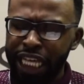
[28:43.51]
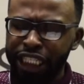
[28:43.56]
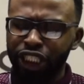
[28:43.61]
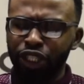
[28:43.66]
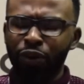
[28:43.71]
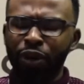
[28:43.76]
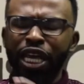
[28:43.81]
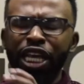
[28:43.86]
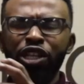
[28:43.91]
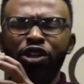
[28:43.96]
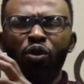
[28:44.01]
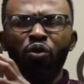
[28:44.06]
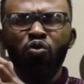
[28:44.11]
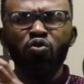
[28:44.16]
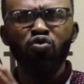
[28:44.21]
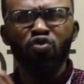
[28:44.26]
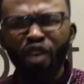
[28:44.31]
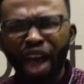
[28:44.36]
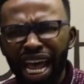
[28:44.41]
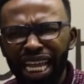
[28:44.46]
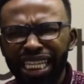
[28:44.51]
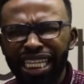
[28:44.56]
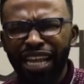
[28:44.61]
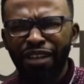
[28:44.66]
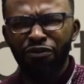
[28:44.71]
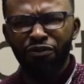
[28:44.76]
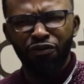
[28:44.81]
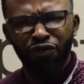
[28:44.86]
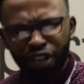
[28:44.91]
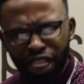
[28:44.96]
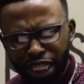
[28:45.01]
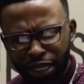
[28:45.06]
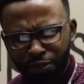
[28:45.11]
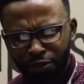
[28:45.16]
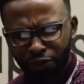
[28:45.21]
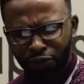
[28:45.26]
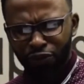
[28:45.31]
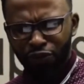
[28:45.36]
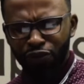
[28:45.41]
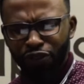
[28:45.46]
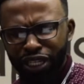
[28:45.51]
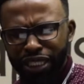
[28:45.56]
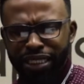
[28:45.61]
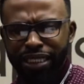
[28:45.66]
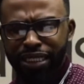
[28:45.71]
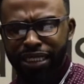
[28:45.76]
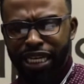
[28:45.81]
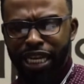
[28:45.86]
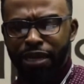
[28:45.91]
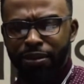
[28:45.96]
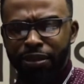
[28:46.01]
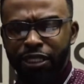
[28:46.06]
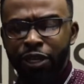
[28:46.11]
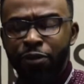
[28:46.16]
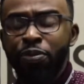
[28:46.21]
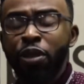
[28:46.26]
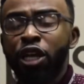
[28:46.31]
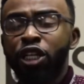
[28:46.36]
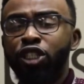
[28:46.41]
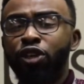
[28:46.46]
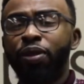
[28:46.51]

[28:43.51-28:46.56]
And so he directed Philip's footsteps